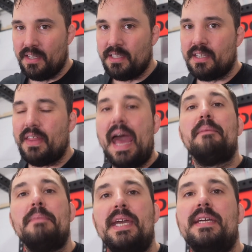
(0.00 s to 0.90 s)
So
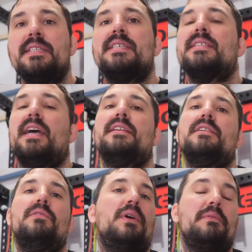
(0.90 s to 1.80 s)
that means that
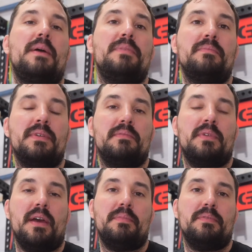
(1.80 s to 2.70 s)
your 1
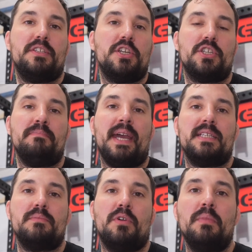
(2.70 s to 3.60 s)
repetition
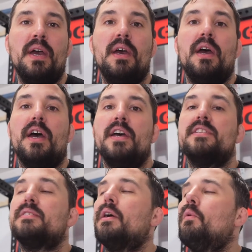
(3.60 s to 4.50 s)
maximum
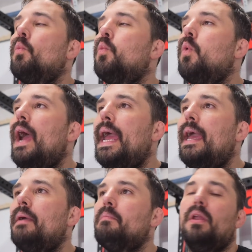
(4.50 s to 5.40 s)
is
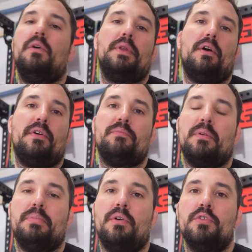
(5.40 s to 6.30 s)
way blown out of
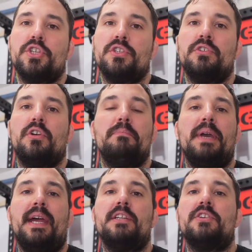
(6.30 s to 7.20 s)
proportion
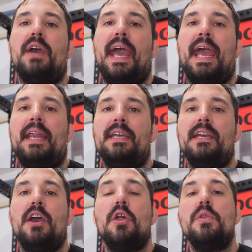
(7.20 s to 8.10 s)
compared to
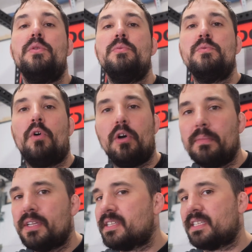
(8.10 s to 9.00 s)
any
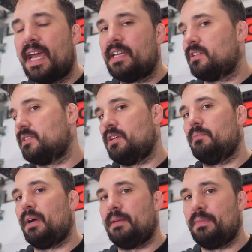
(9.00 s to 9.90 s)
normal status you
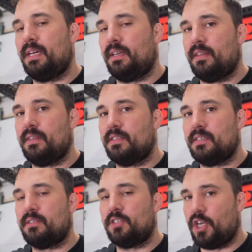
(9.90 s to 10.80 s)
might be in
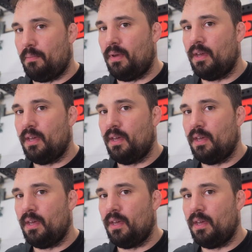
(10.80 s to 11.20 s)
this gym.